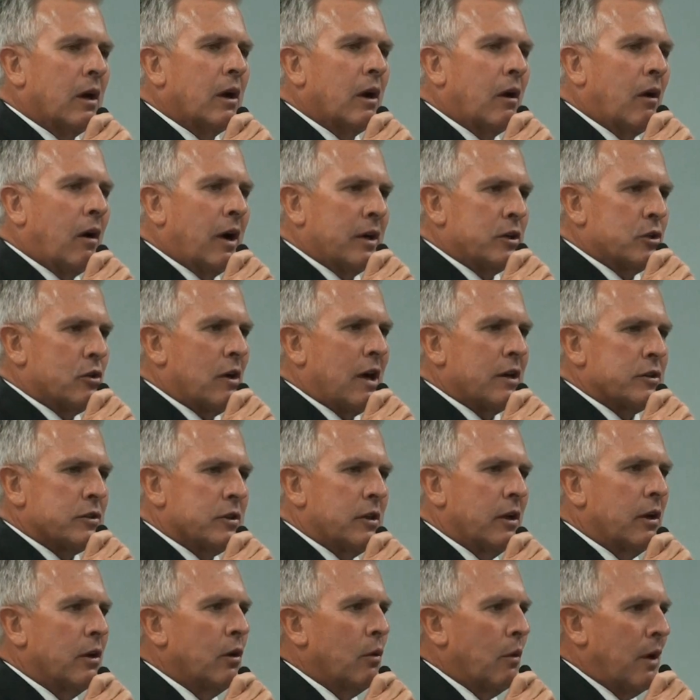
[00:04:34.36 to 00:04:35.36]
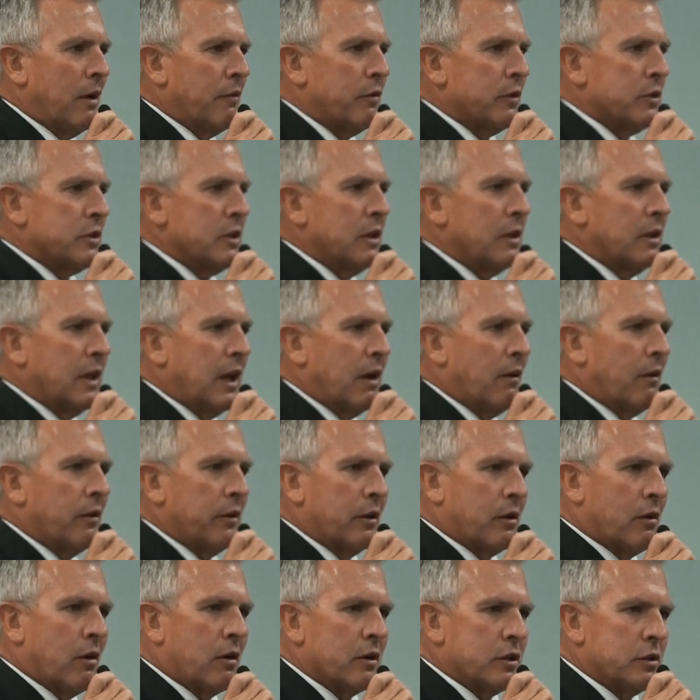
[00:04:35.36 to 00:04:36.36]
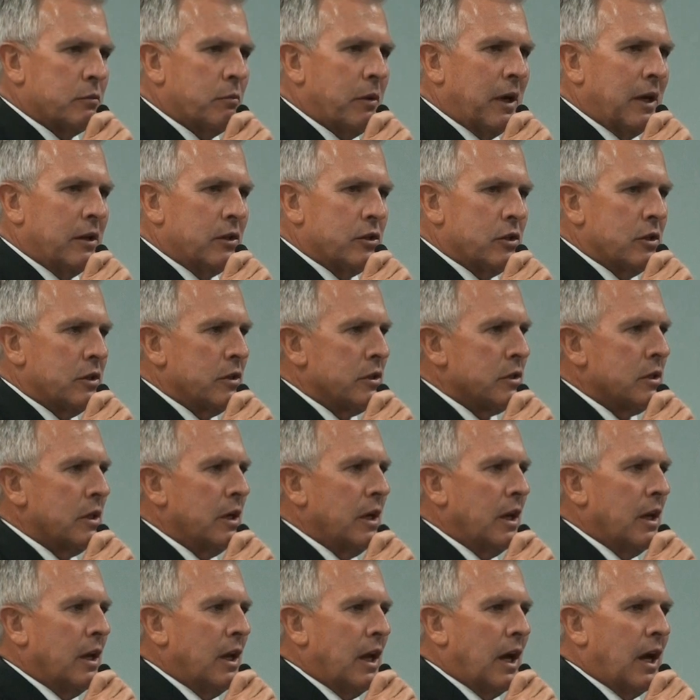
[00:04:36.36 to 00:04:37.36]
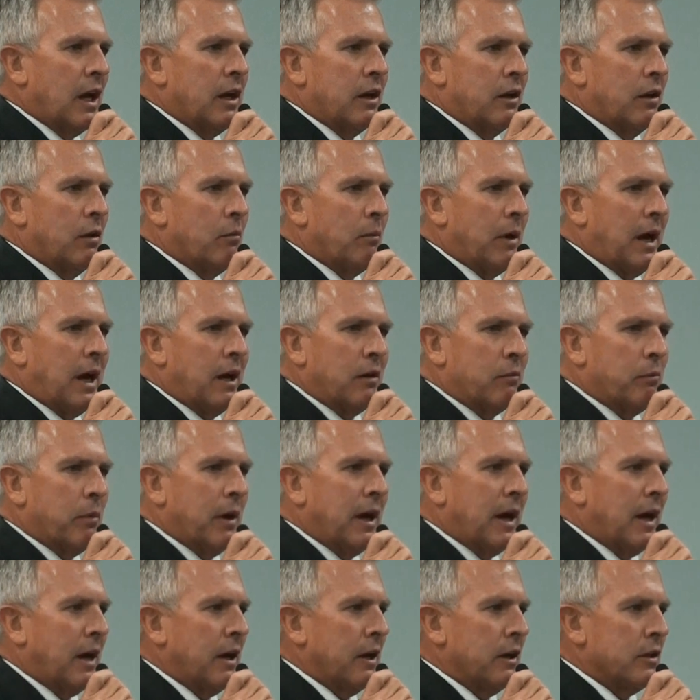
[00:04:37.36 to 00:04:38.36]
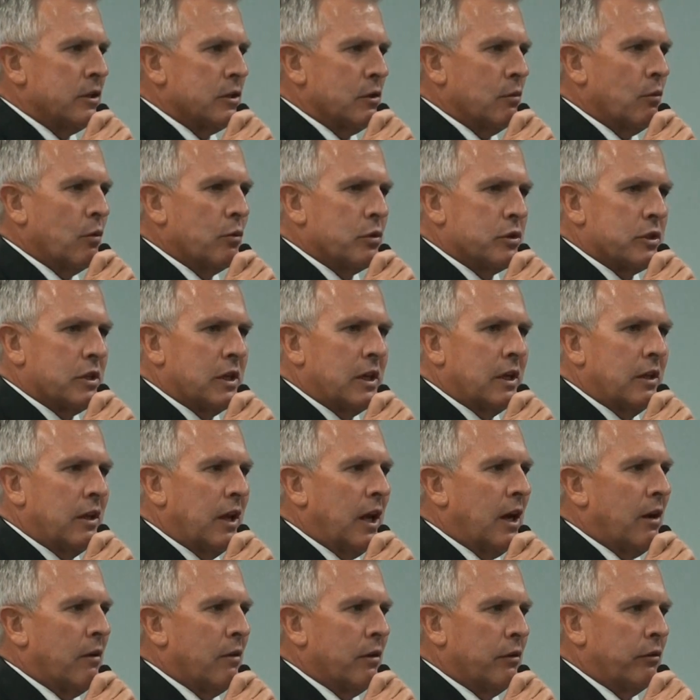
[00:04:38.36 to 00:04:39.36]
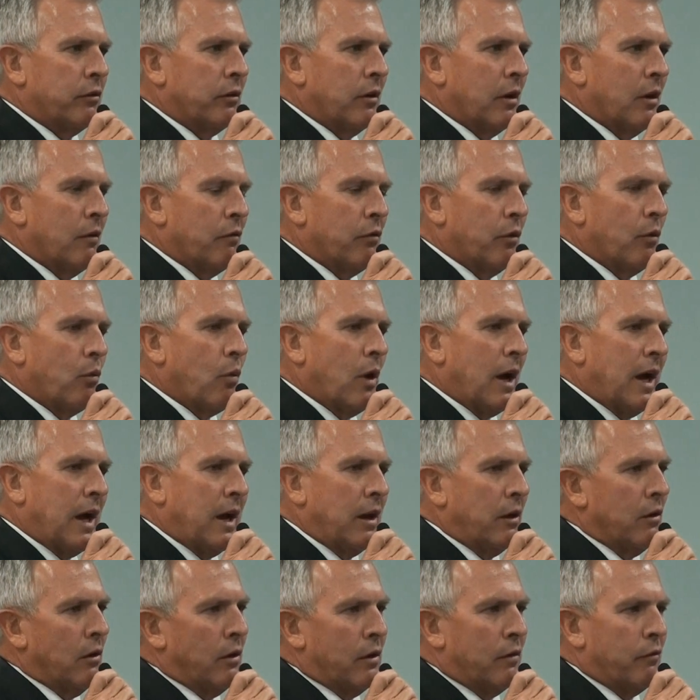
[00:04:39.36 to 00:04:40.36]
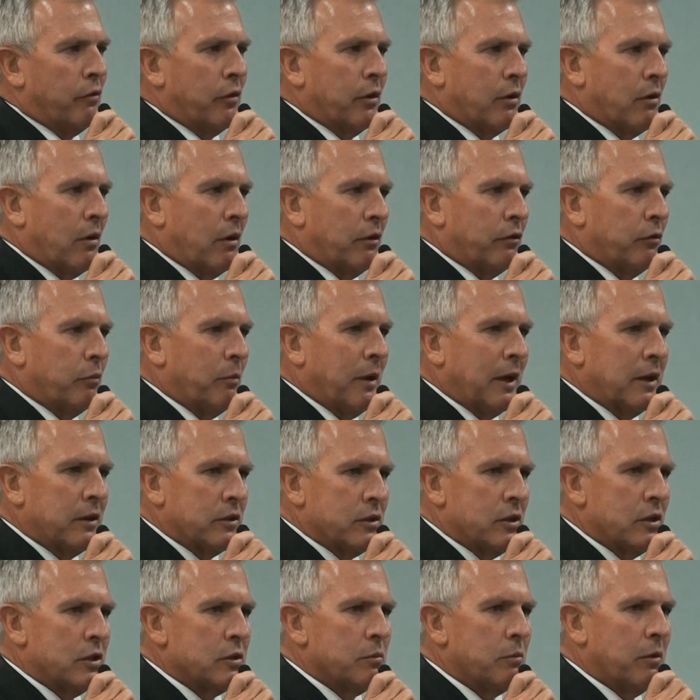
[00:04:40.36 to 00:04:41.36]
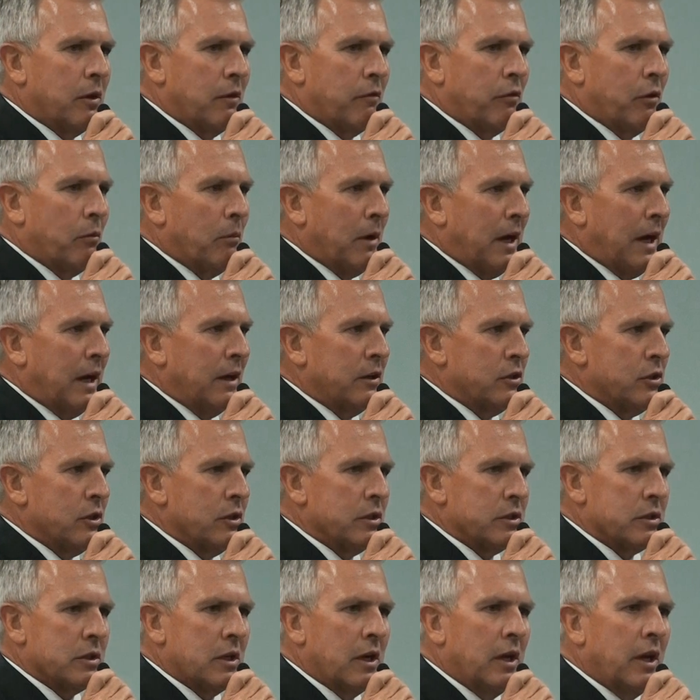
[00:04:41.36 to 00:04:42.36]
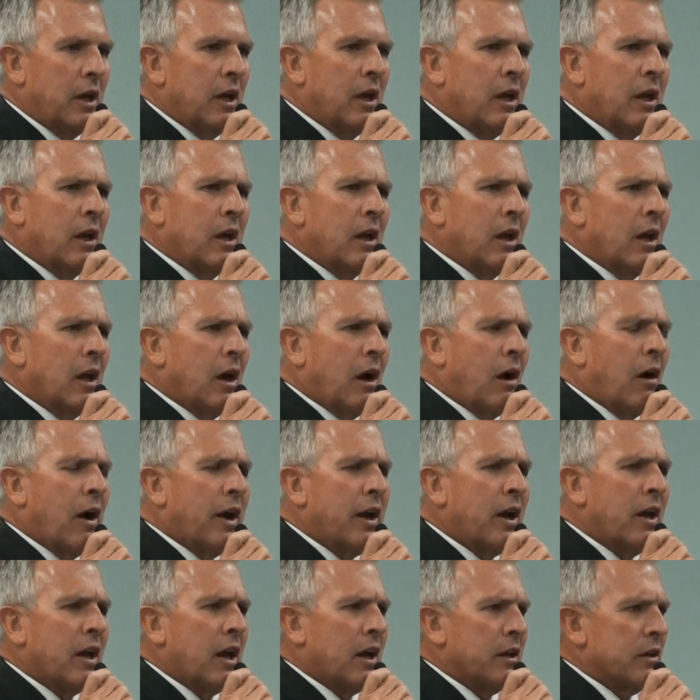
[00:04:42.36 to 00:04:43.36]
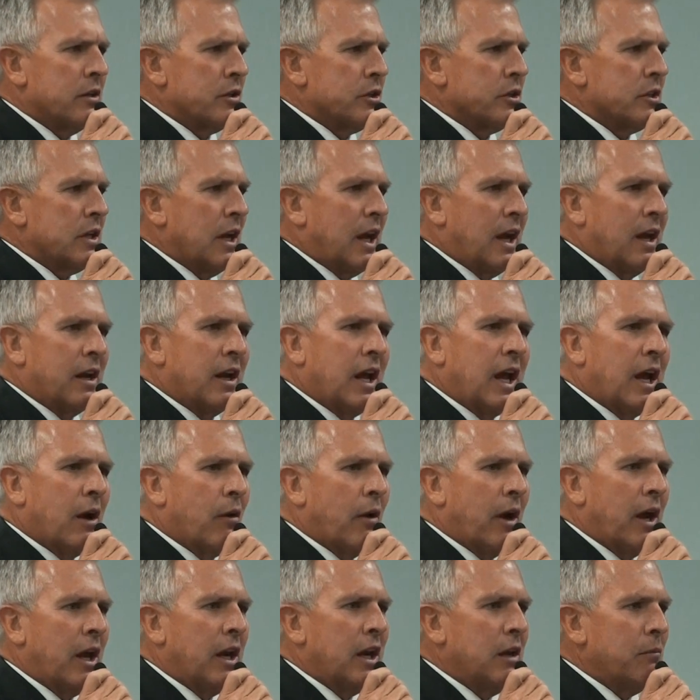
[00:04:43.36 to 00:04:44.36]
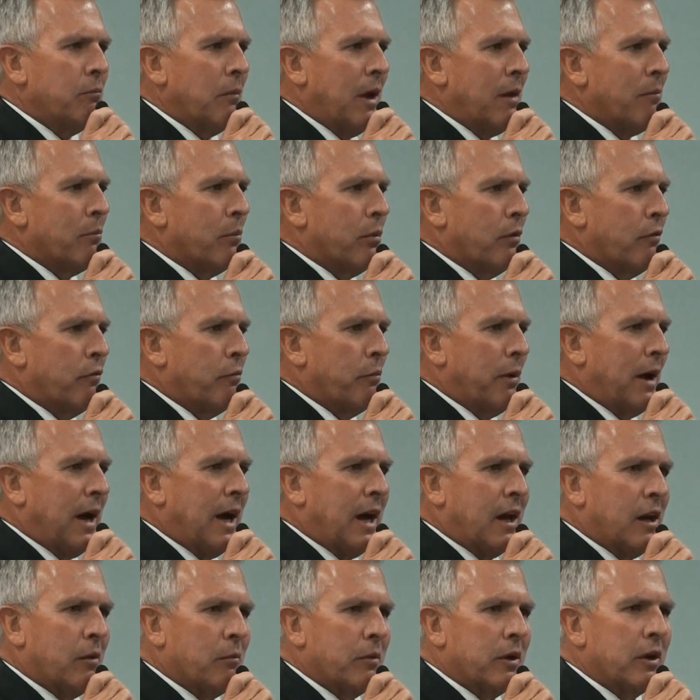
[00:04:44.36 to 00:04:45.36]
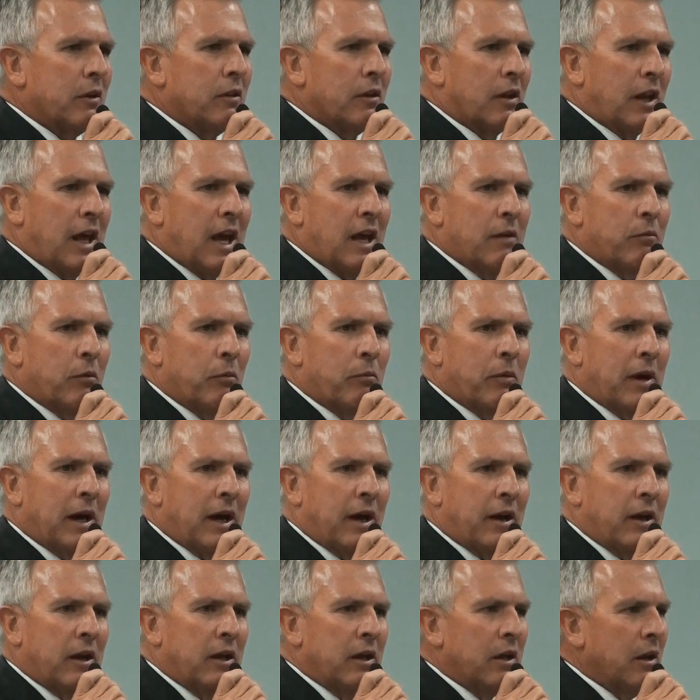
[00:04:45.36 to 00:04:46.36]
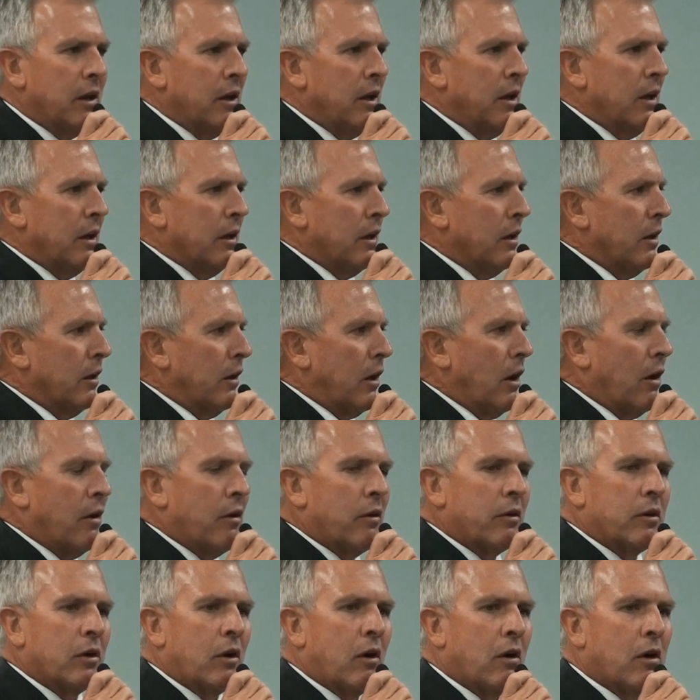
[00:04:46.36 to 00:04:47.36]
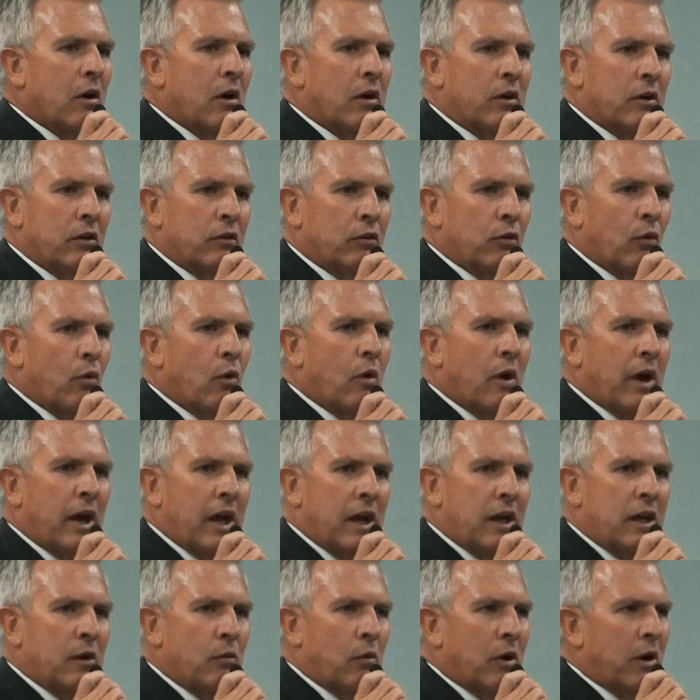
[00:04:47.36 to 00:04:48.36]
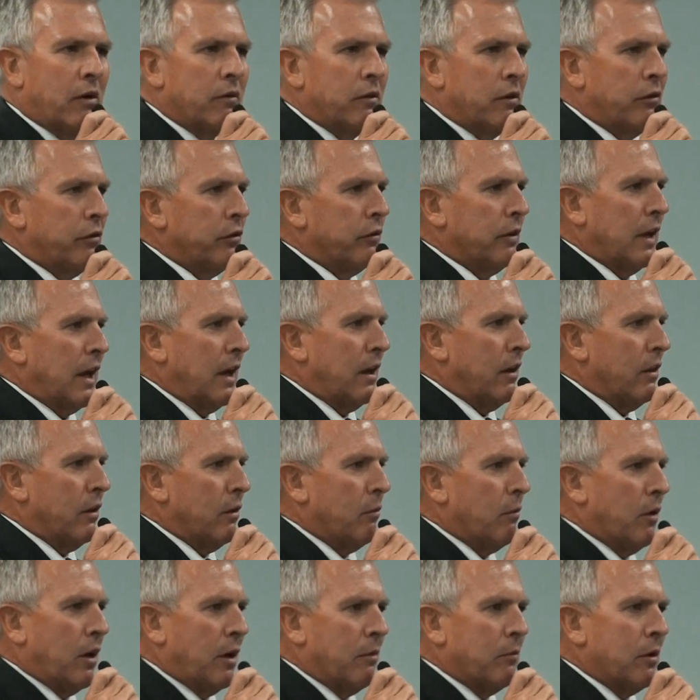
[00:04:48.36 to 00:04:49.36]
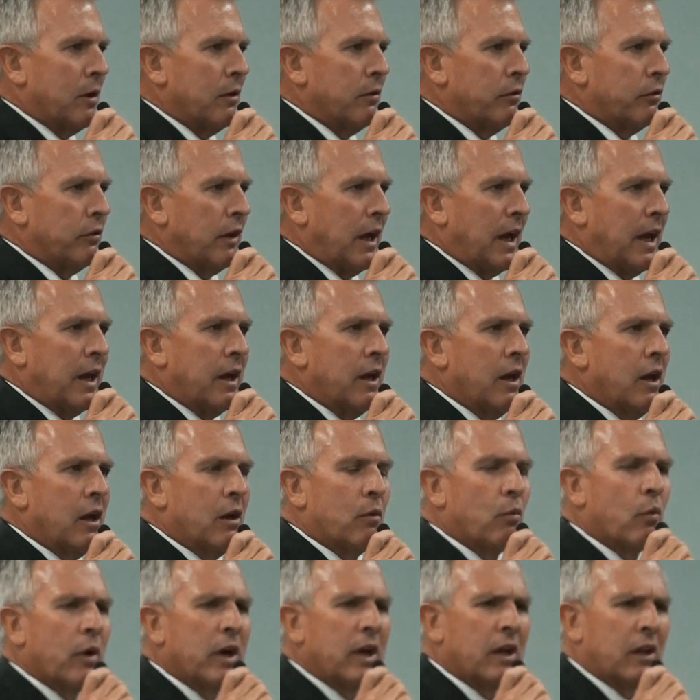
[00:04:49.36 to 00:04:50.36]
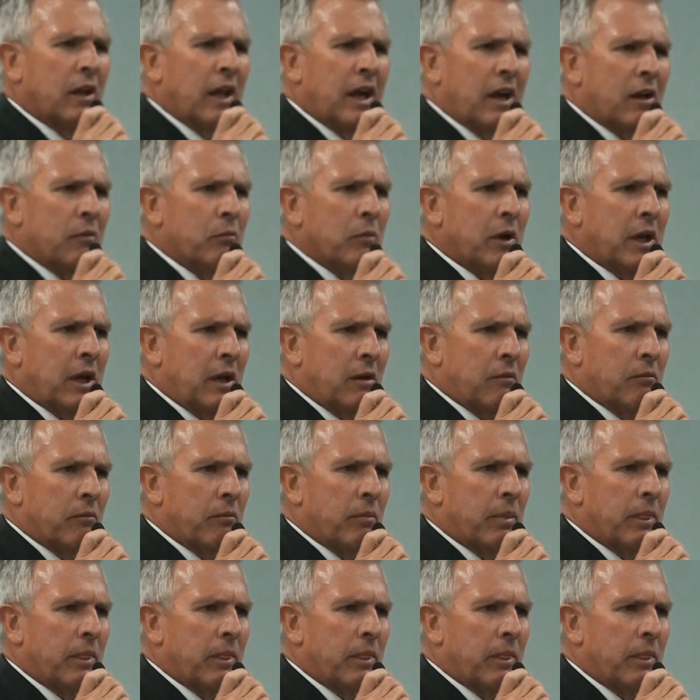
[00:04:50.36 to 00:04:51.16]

I trust that whoever's in there on the crossbenchers and in the main parties will see the errors of the way, not of the crossbenchers, but of the majors. I don't understand how any member of Parliament in the Labor Party can go and knock on a door anywhere in this state at the moment and say, re-elect me.